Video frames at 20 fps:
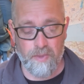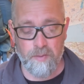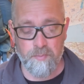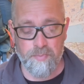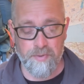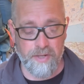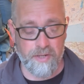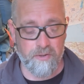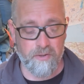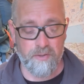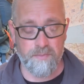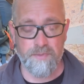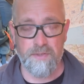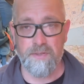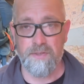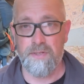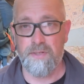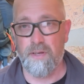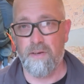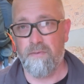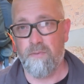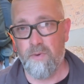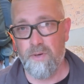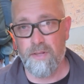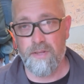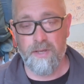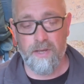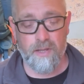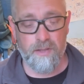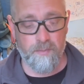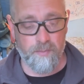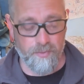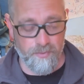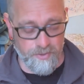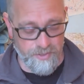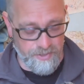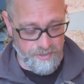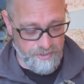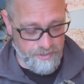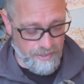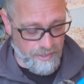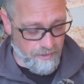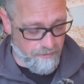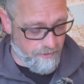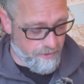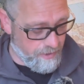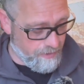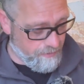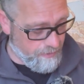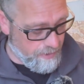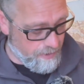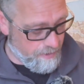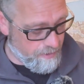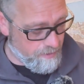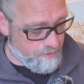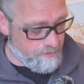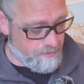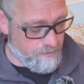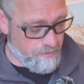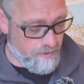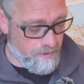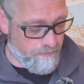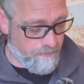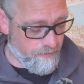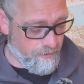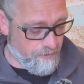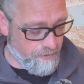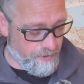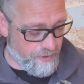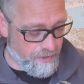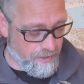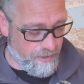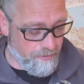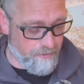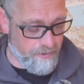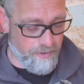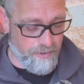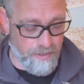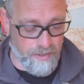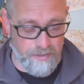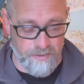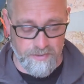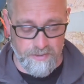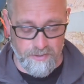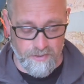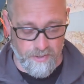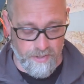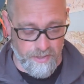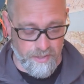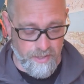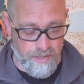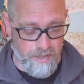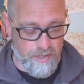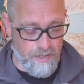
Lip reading: breadcrumbs and stuff, one of the other boys is carrying that, so I haven't got to carry that inside.